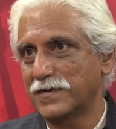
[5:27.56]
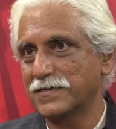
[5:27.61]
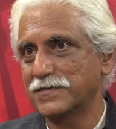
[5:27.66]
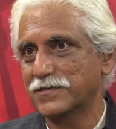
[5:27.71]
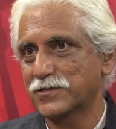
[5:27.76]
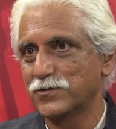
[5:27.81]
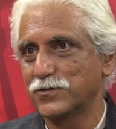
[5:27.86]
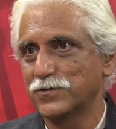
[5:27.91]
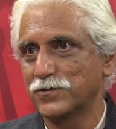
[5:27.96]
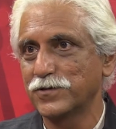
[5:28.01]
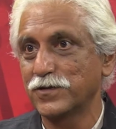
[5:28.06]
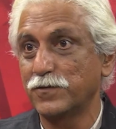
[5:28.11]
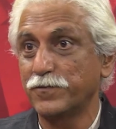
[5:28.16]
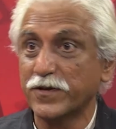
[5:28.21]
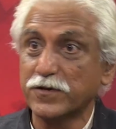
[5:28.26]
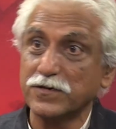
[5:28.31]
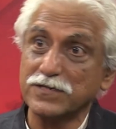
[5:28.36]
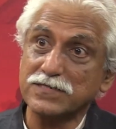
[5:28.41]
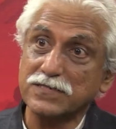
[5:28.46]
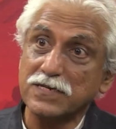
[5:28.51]
So,
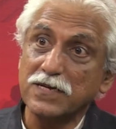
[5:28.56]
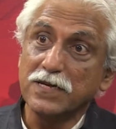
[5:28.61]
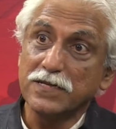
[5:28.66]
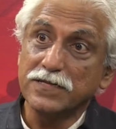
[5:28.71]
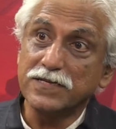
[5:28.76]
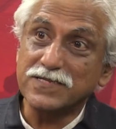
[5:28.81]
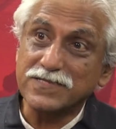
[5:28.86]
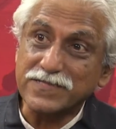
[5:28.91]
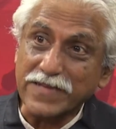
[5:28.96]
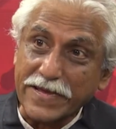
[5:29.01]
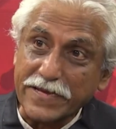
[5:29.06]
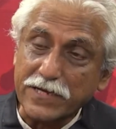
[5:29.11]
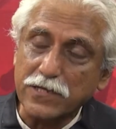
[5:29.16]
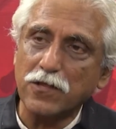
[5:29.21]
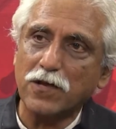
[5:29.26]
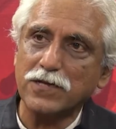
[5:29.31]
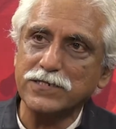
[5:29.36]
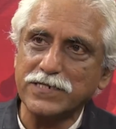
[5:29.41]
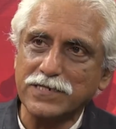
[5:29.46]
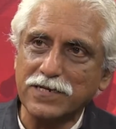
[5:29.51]
because the
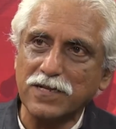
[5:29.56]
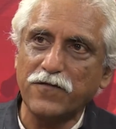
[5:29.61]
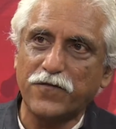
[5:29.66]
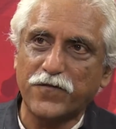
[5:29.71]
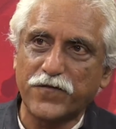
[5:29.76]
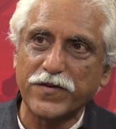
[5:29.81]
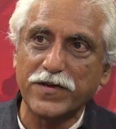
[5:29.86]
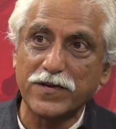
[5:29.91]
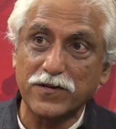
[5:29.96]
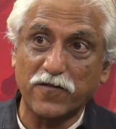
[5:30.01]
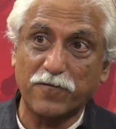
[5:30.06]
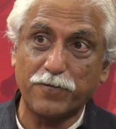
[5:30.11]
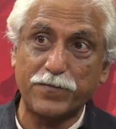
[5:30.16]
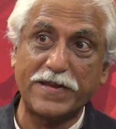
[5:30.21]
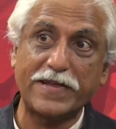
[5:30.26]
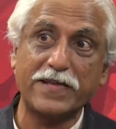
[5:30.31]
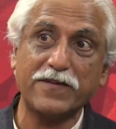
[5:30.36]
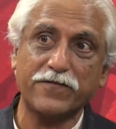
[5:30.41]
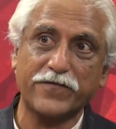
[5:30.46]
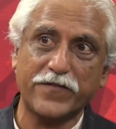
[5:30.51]
psychological fear of
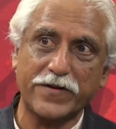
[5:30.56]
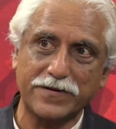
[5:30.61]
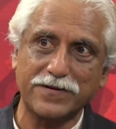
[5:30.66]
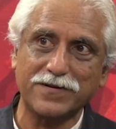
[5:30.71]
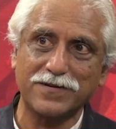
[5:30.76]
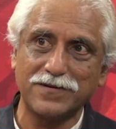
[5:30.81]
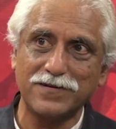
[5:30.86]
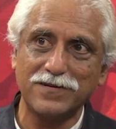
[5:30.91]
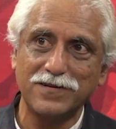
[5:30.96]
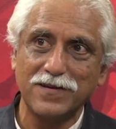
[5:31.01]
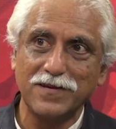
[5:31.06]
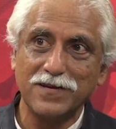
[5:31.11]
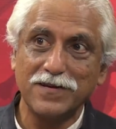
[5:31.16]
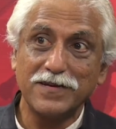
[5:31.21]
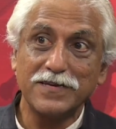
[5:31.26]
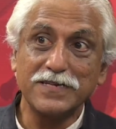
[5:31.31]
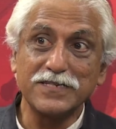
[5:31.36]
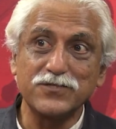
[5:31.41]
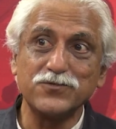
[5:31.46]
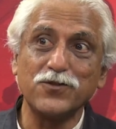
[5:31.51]
playing Federer
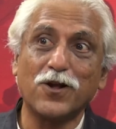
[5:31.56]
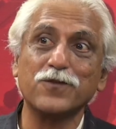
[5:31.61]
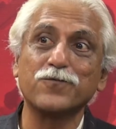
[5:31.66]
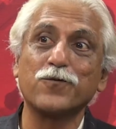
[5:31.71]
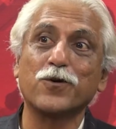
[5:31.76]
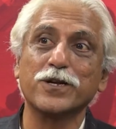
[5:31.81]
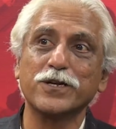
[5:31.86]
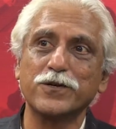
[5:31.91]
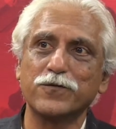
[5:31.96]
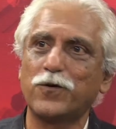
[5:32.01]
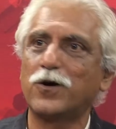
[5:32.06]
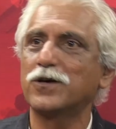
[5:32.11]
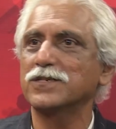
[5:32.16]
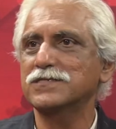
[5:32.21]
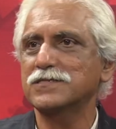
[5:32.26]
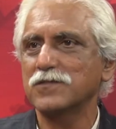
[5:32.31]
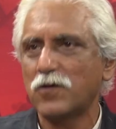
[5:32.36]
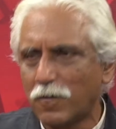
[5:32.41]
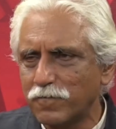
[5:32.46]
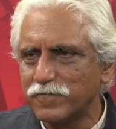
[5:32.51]
is not what it
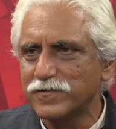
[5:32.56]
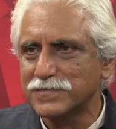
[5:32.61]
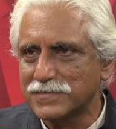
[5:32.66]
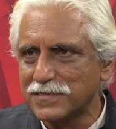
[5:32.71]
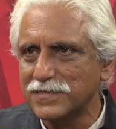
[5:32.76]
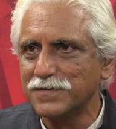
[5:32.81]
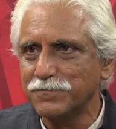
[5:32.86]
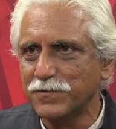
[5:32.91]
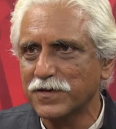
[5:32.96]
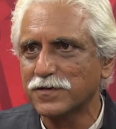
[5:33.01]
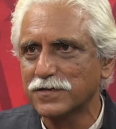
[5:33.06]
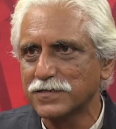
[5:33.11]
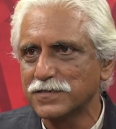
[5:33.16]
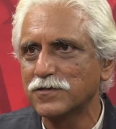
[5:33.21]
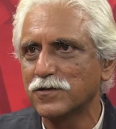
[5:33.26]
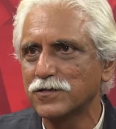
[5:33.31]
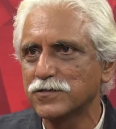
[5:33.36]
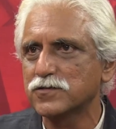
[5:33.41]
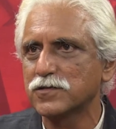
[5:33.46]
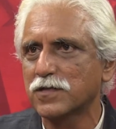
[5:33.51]
was, obviously, because he's
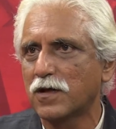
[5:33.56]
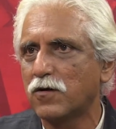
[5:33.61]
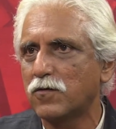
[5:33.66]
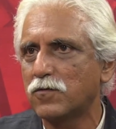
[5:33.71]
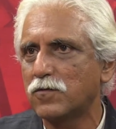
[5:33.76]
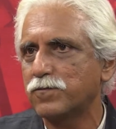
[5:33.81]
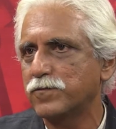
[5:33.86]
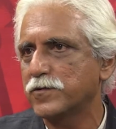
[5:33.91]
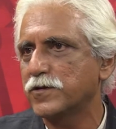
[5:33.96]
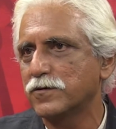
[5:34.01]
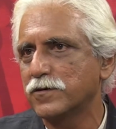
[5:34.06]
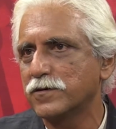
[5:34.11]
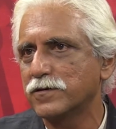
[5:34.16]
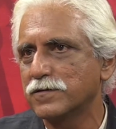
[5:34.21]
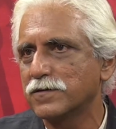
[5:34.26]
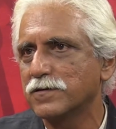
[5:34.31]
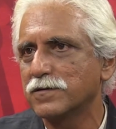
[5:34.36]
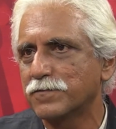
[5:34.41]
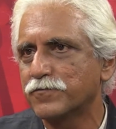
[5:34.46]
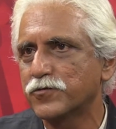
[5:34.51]
also now,
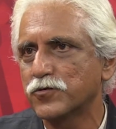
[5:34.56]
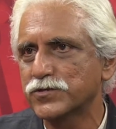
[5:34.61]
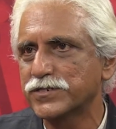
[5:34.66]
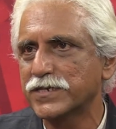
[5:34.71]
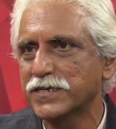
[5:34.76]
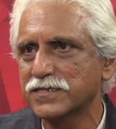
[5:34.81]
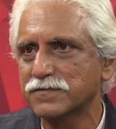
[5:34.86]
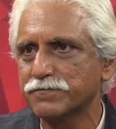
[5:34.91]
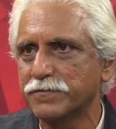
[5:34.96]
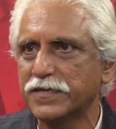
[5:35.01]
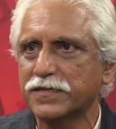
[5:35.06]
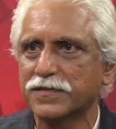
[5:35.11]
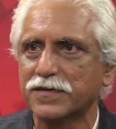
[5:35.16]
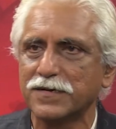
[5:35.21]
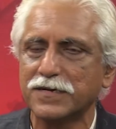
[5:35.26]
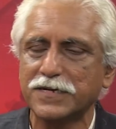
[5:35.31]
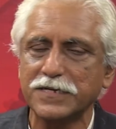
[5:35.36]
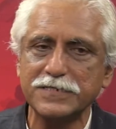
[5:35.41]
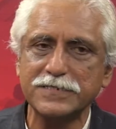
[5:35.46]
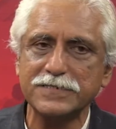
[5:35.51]
approaching his
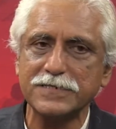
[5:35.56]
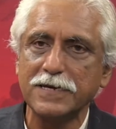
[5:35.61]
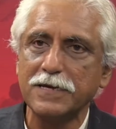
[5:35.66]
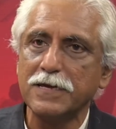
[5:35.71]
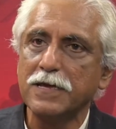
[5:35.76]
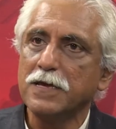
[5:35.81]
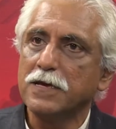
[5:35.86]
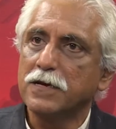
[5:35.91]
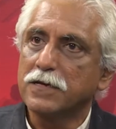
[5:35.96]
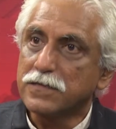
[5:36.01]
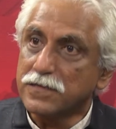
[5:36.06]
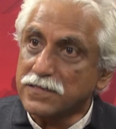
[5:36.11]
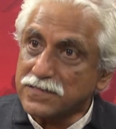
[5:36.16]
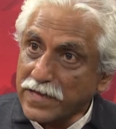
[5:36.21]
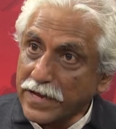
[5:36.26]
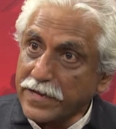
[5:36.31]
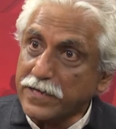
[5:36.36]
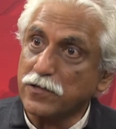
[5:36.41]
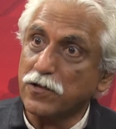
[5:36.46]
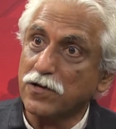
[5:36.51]
mid-30s. The
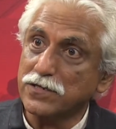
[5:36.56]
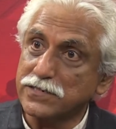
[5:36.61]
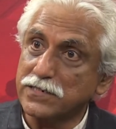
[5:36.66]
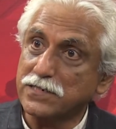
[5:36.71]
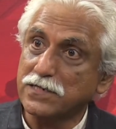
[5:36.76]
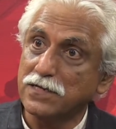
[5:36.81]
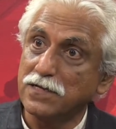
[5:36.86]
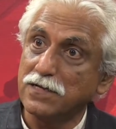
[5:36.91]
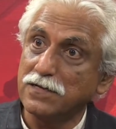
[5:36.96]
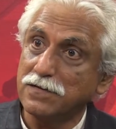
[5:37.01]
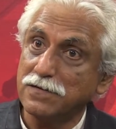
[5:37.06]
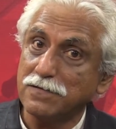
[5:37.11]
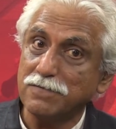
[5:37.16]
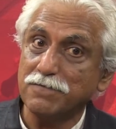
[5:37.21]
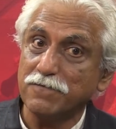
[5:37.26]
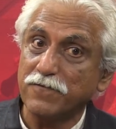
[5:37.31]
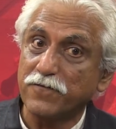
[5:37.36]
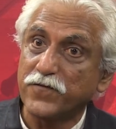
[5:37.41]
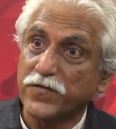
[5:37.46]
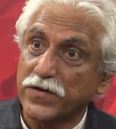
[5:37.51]
psychological
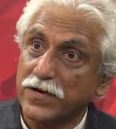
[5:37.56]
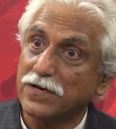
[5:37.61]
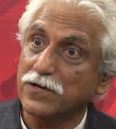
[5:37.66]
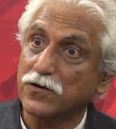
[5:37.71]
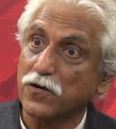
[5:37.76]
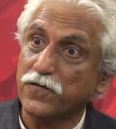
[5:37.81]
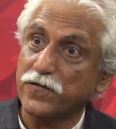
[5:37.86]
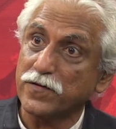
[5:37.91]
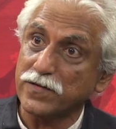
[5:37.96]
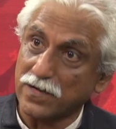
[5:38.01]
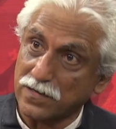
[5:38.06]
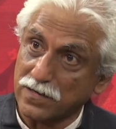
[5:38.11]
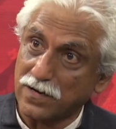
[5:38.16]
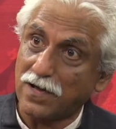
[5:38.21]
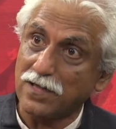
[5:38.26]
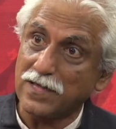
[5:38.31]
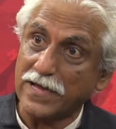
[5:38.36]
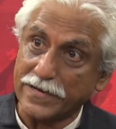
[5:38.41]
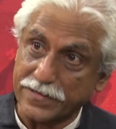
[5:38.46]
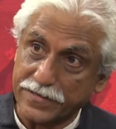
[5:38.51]
fear of
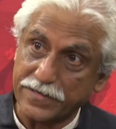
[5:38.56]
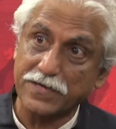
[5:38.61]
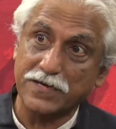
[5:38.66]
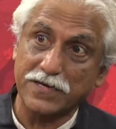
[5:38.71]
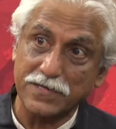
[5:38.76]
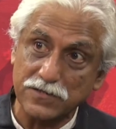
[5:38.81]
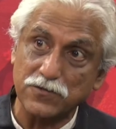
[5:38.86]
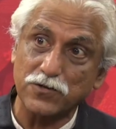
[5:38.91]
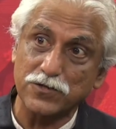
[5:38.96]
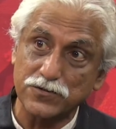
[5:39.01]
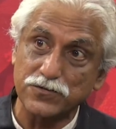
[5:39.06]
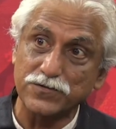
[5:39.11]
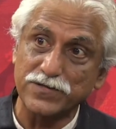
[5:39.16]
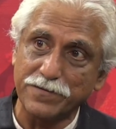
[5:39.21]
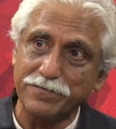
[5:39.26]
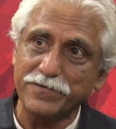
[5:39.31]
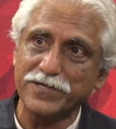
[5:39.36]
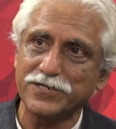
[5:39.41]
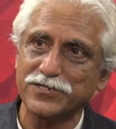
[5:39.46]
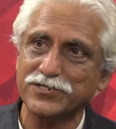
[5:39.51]
Nadal, I think, is also
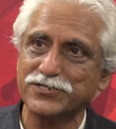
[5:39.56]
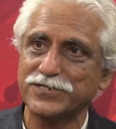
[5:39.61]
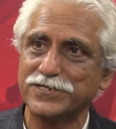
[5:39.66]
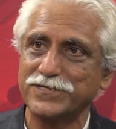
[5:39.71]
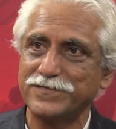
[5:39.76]
diminished.